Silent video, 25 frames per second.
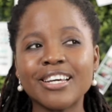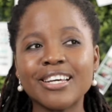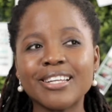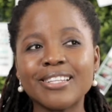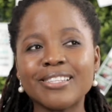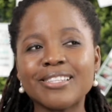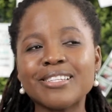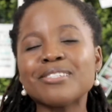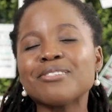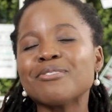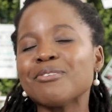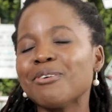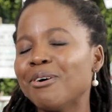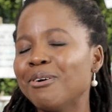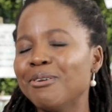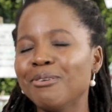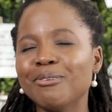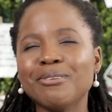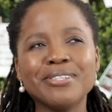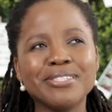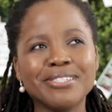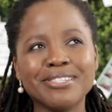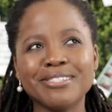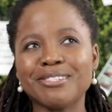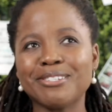this
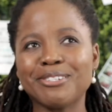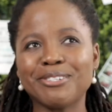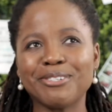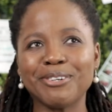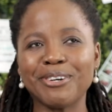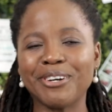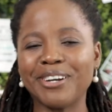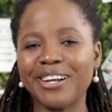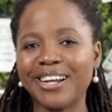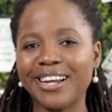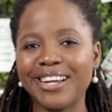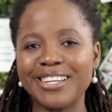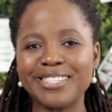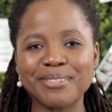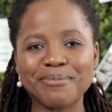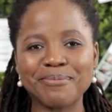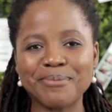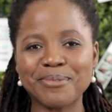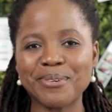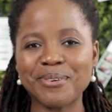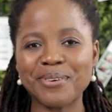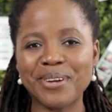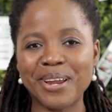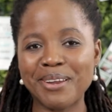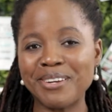is a shocker, guys. I'm
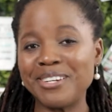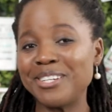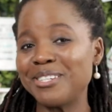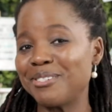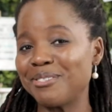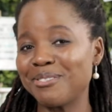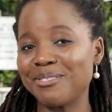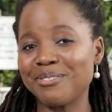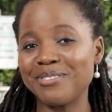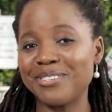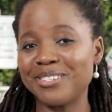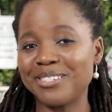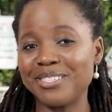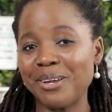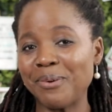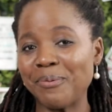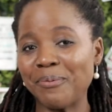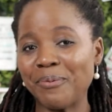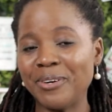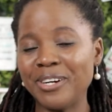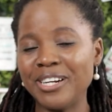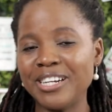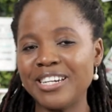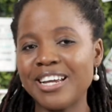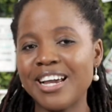sorry, I need to stress that
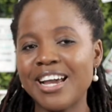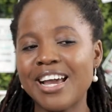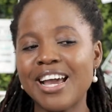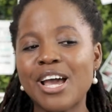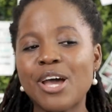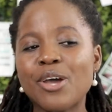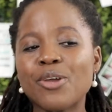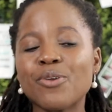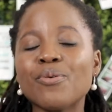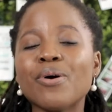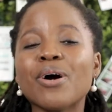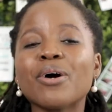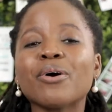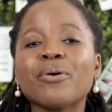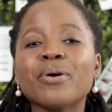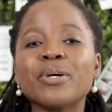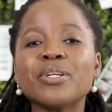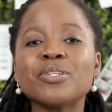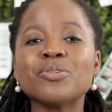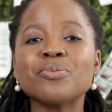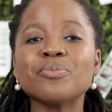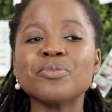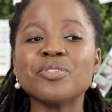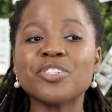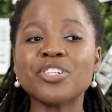word. You are
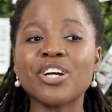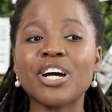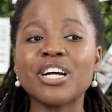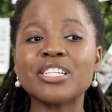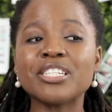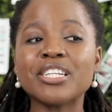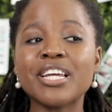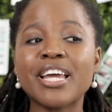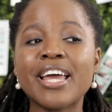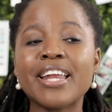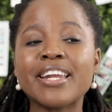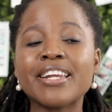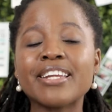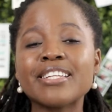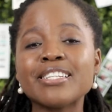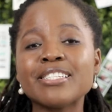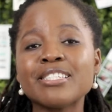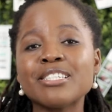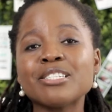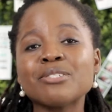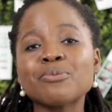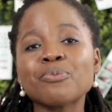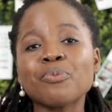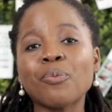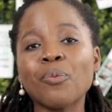going to be charged, and
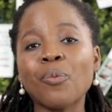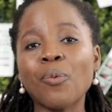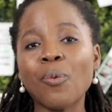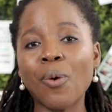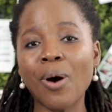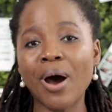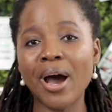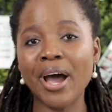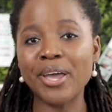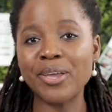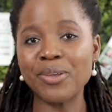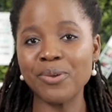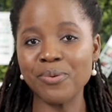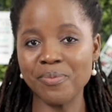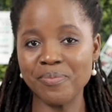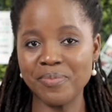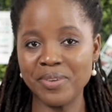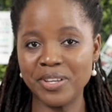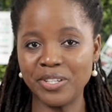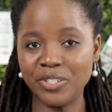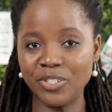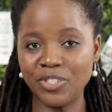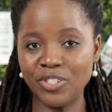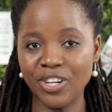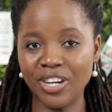this is why you're
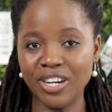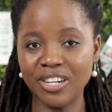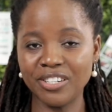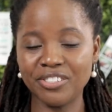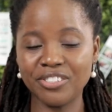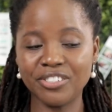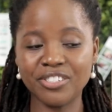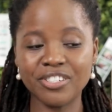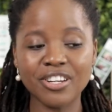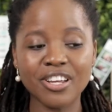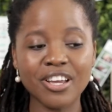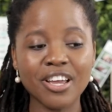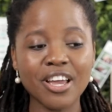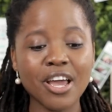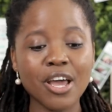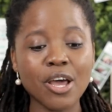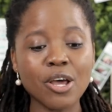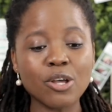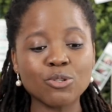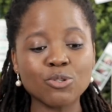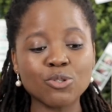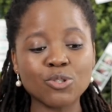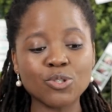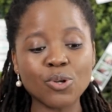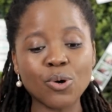being charged.
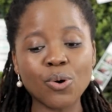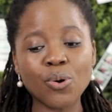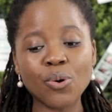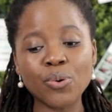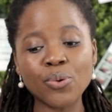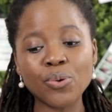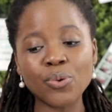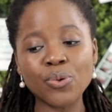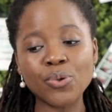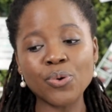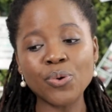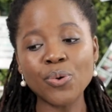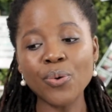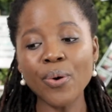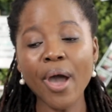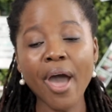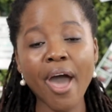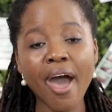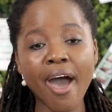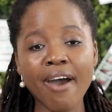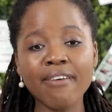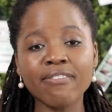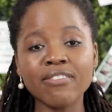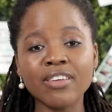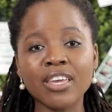So you
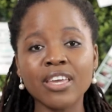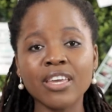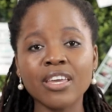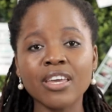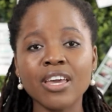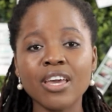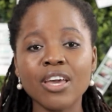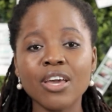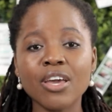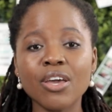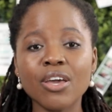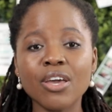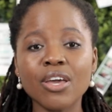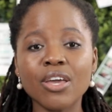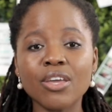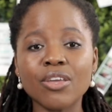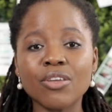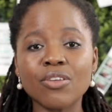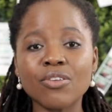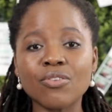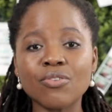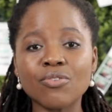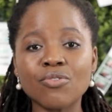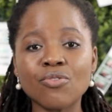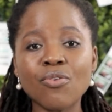have
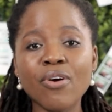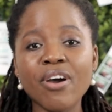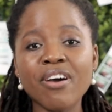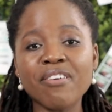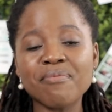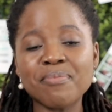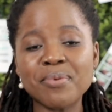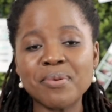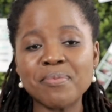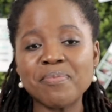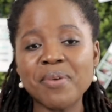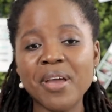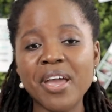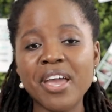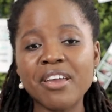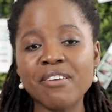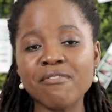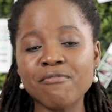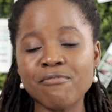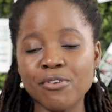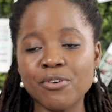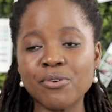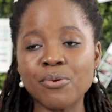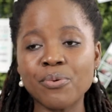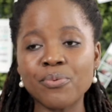been
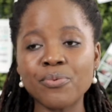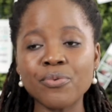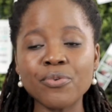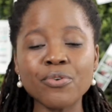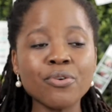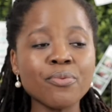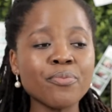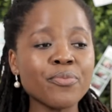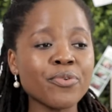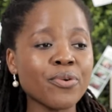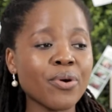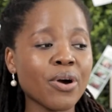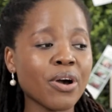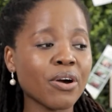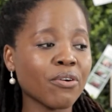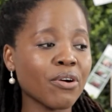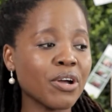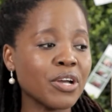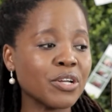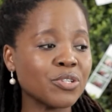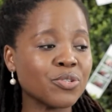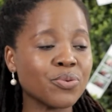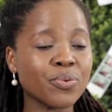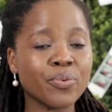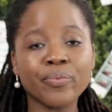paying for your room, you are
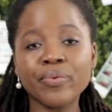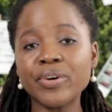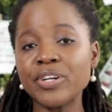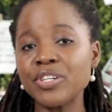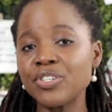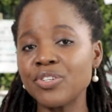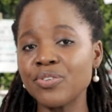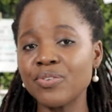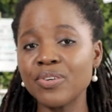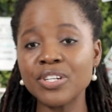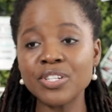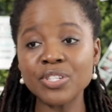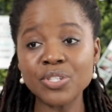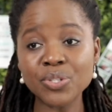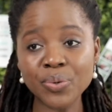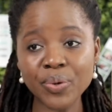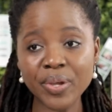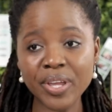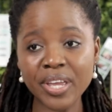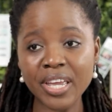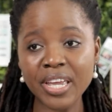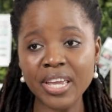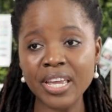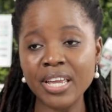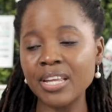going to a restaurant to
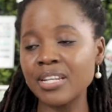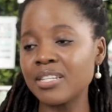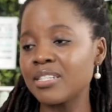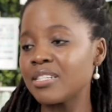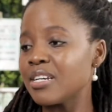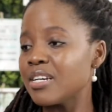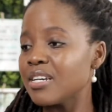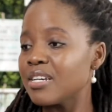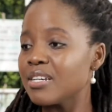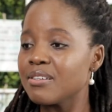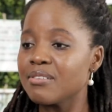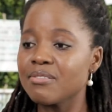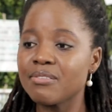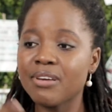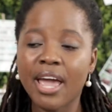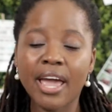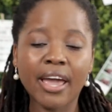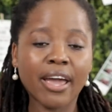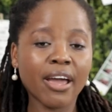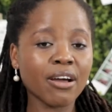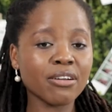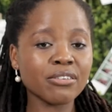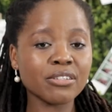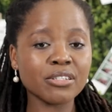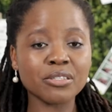eat,
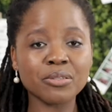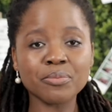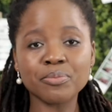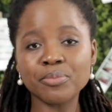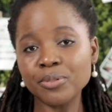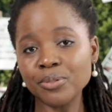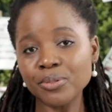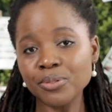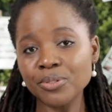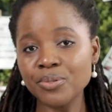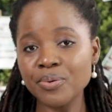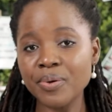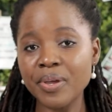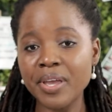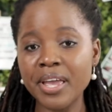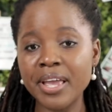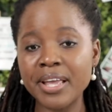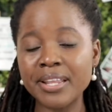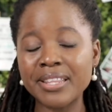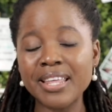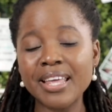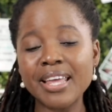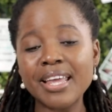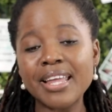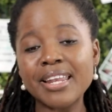hang out at the pool to
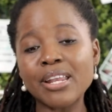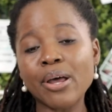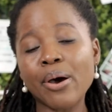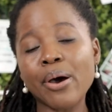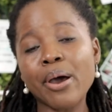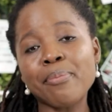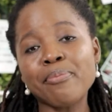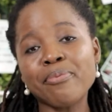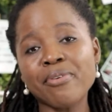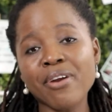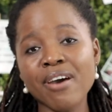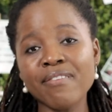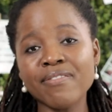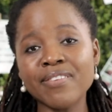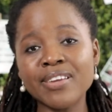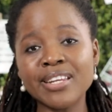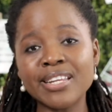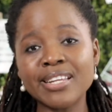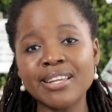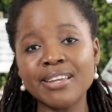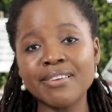eat. Now, a private